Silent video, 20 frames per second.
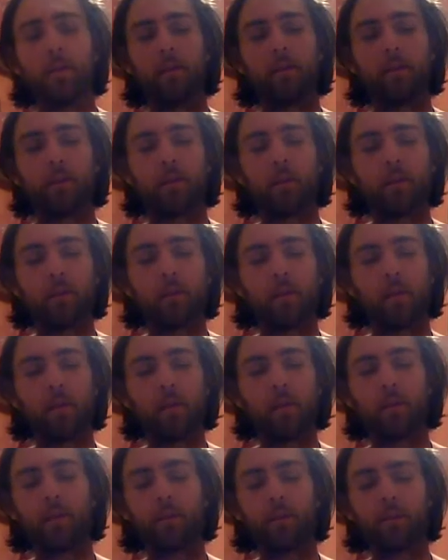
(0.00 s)
And so
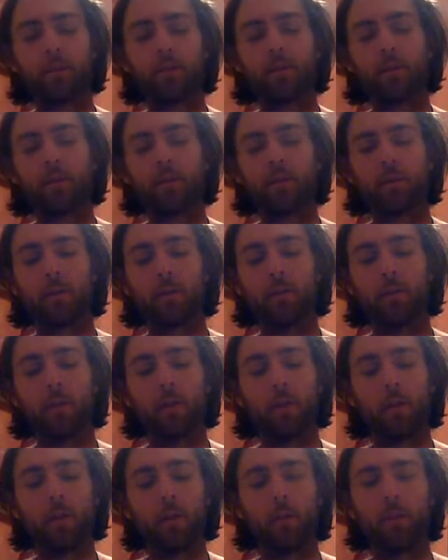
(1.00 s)
in the quartz crystal,
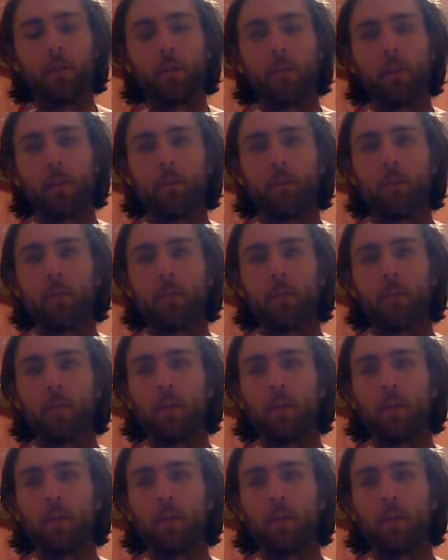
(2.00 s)
you can